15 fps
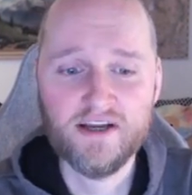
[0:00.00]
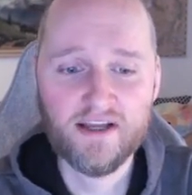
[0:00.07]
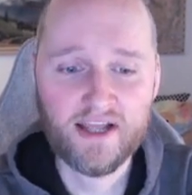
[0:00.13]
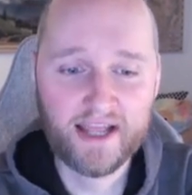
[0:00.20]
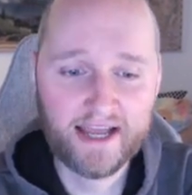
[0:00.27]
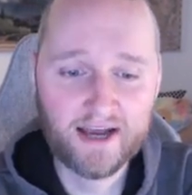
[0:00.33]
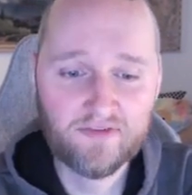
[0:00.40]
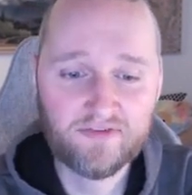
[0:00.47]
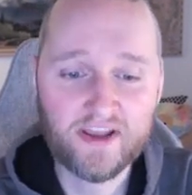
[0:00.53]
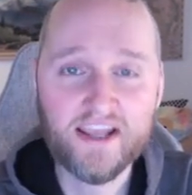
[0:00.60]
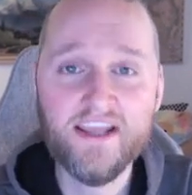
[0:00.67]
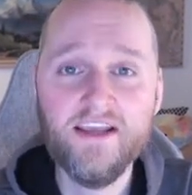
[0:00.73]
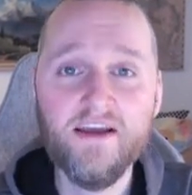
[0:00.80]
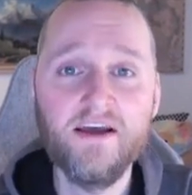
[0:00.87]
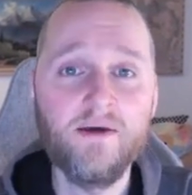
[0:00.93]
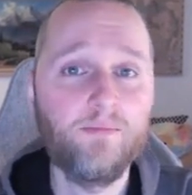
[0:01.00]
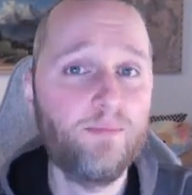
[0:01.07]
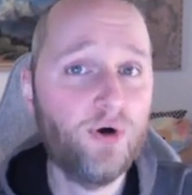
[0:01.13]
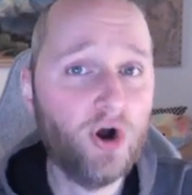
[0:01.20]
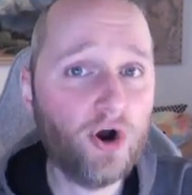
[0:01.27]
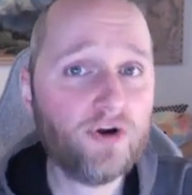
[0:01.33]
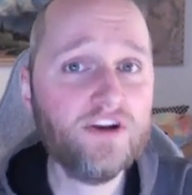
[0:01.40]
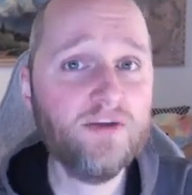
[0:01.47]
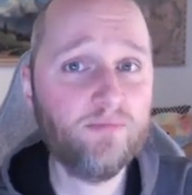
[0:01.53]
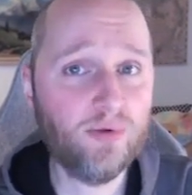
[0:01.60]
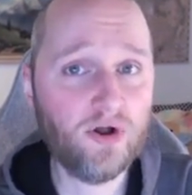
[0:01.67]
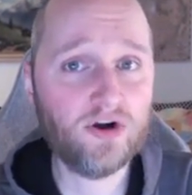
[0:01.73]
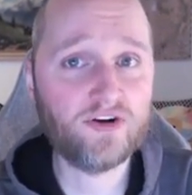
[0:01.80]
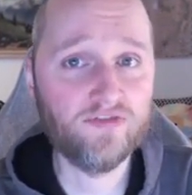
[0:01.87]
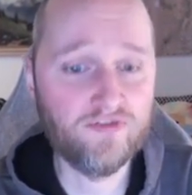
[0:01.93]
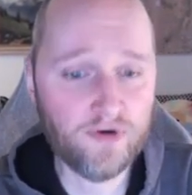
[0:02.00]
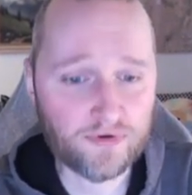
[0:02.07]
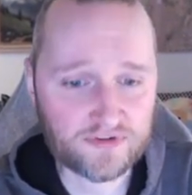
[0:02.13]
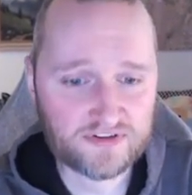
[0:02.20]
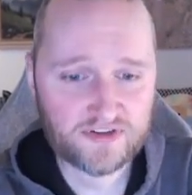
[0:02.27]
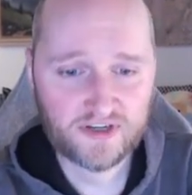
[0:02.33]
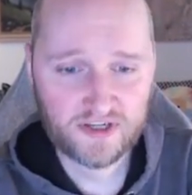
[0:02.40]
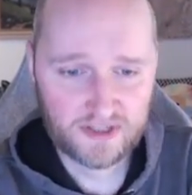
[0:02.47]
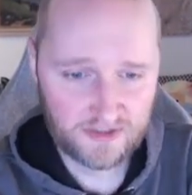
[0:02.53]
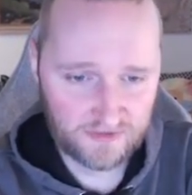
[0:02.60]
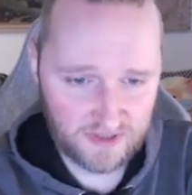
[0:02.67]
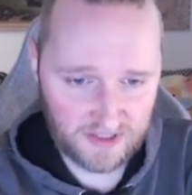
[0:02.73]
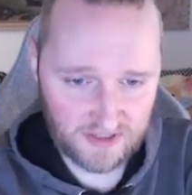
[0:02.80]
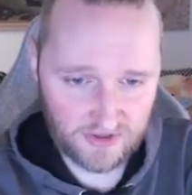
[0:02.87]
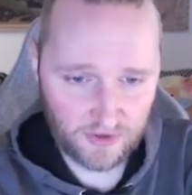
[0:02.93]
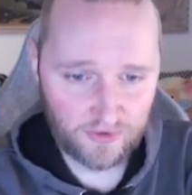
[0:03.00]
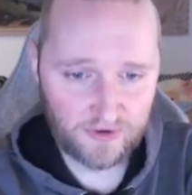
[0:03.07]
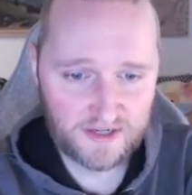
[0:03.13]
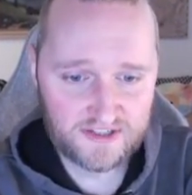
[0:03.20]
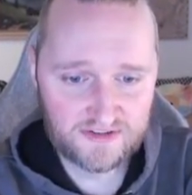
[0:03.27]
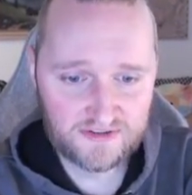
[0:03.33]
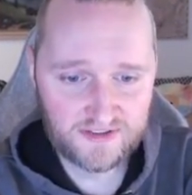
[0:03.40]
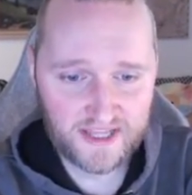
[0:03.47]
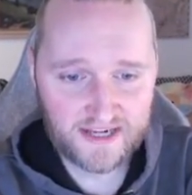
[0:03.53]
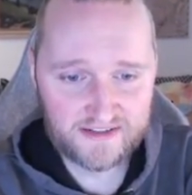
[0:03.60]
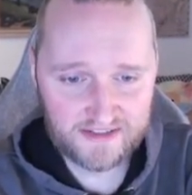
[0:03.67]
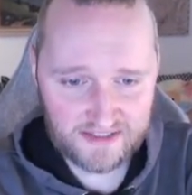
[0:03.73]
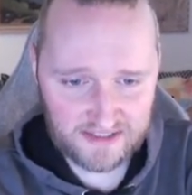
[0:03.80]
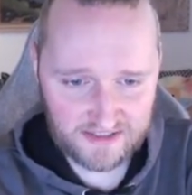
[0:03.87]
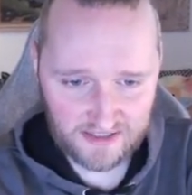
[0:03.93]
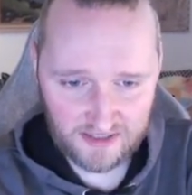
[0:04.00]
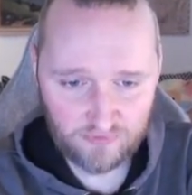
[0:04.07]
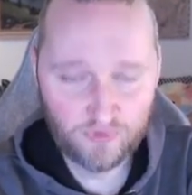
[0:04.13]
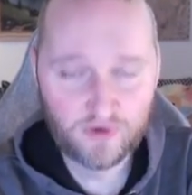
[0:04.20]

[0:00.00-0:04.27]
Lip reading: have a party block vote. You can go into in